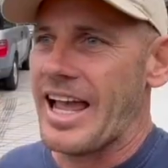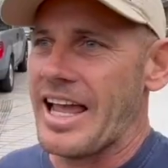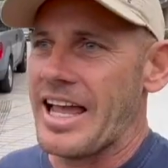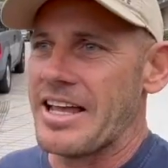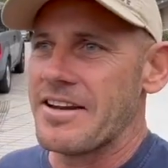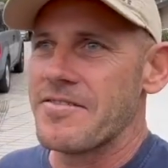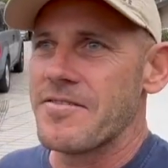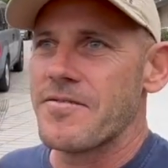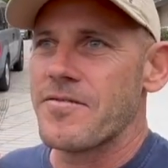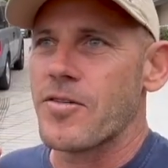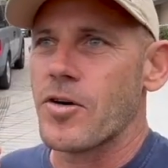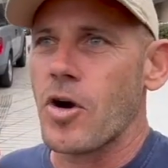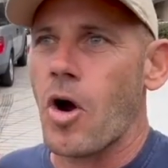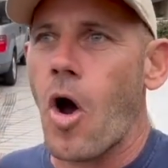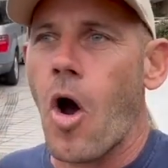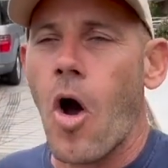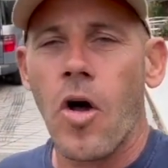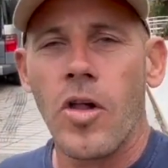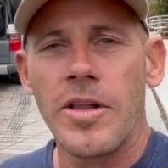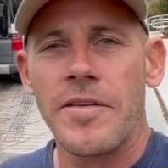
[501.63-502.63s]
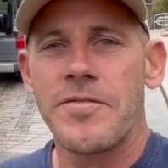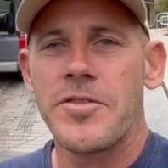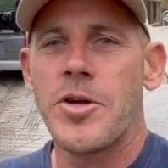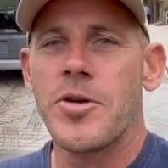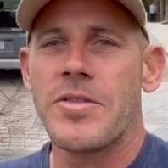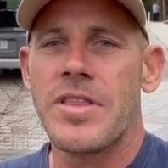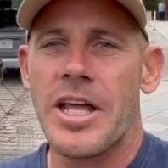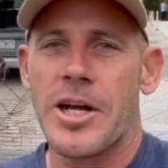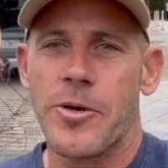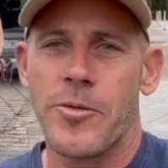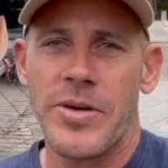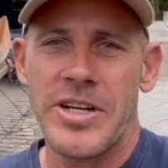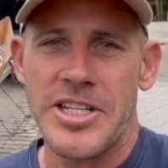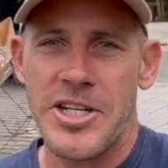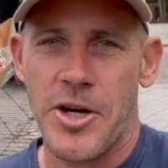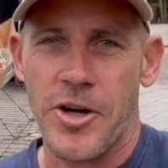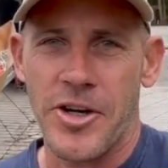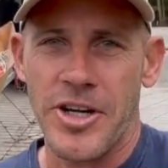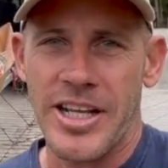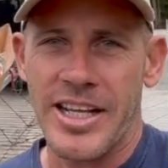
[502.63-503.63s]
And for all of you that are
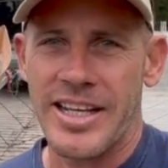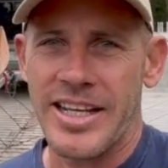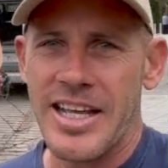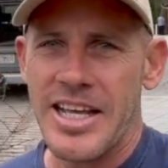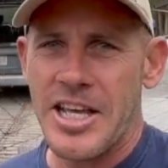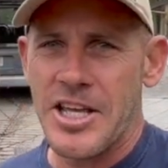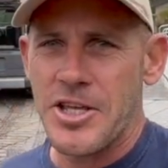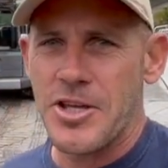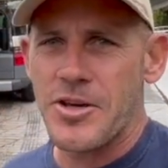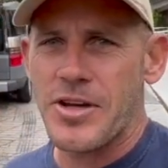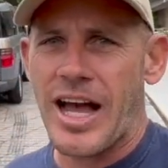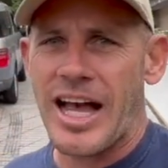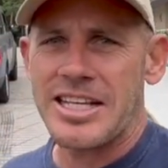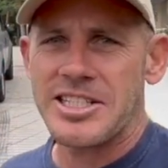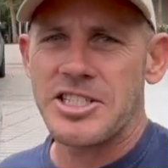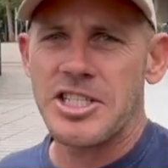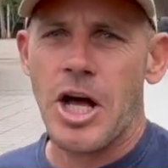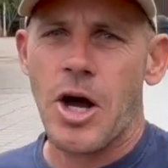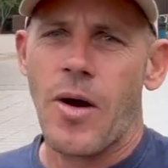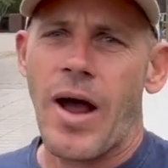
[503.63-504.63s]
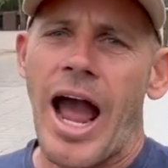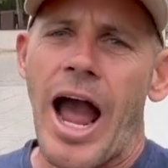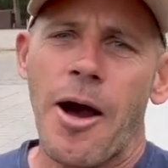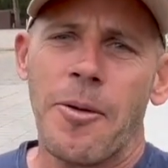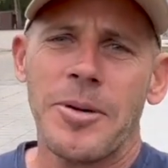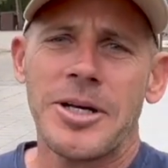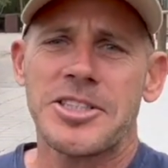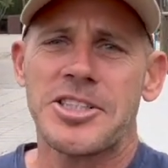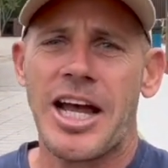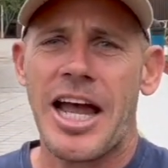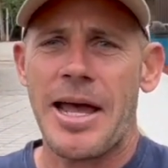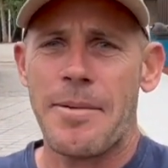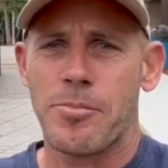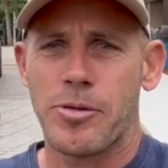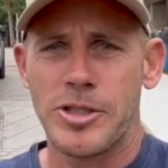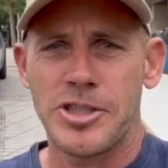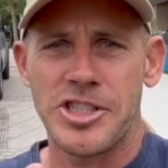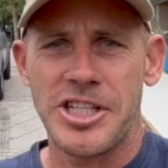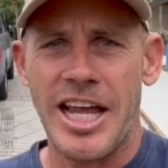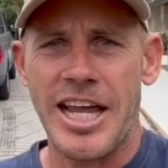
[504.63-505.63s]
returning, you guys know how much I
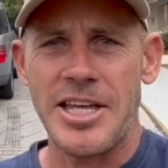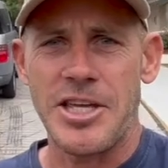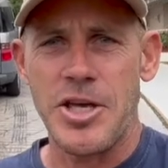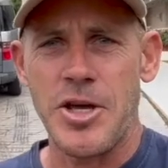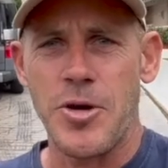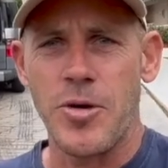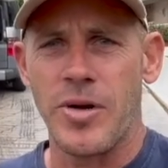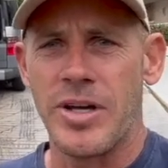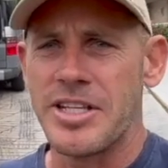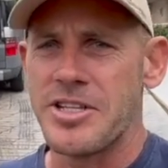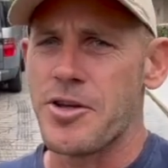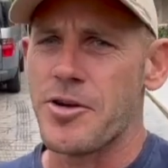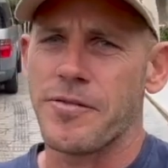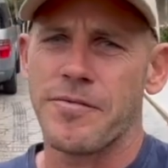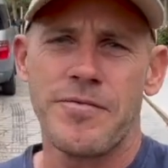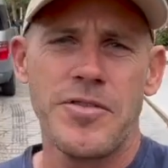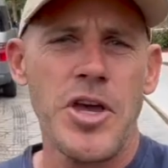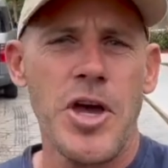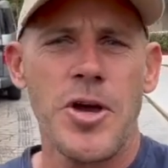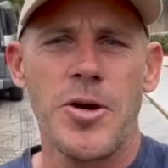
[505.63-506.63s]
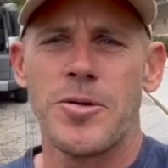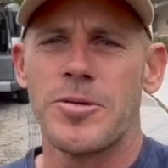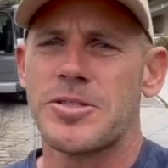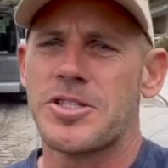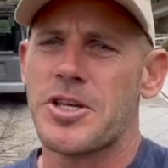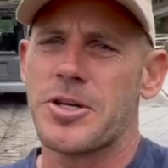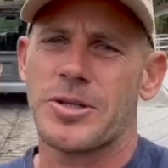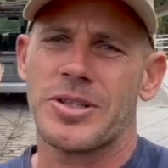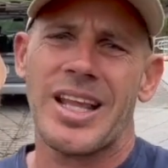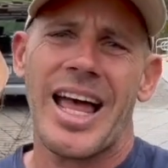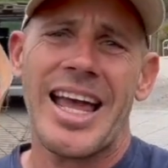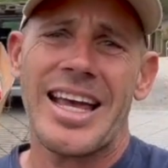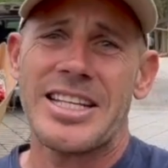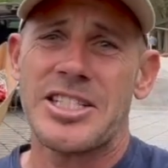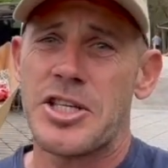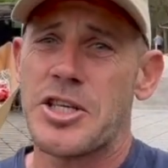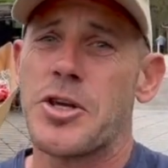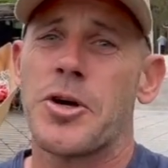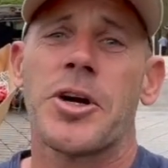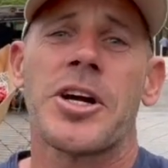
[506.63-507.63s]
appreciate you, and your views, your
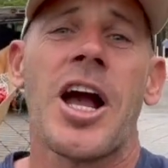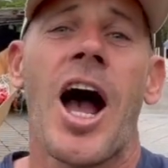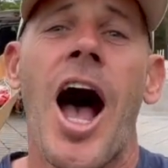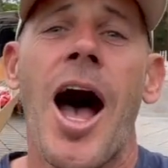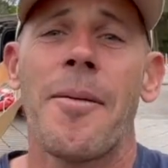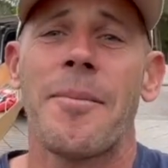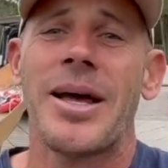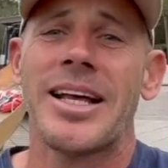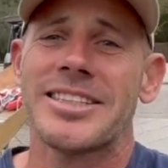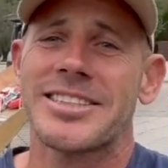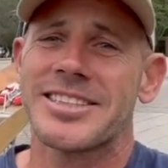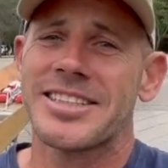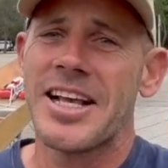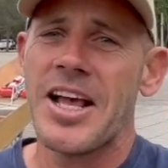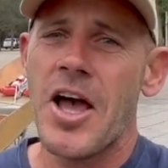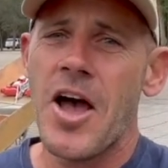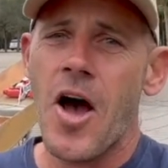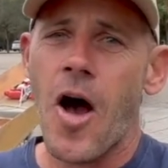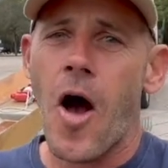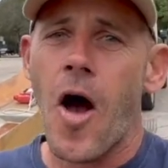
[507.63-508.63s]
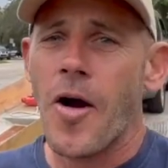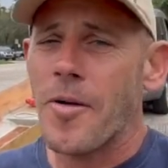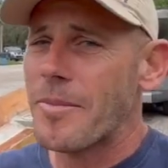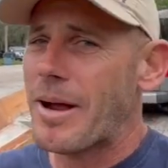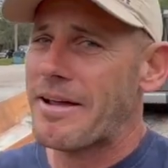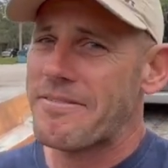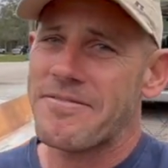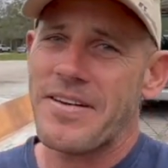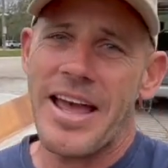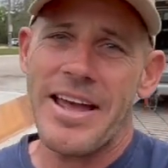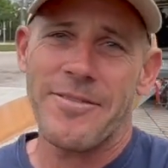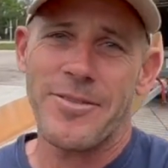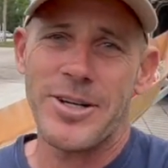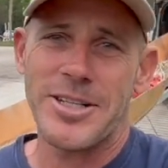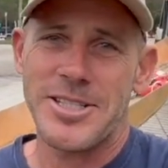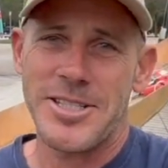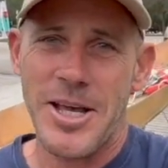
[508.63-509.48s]
likes, your comments are my favorite.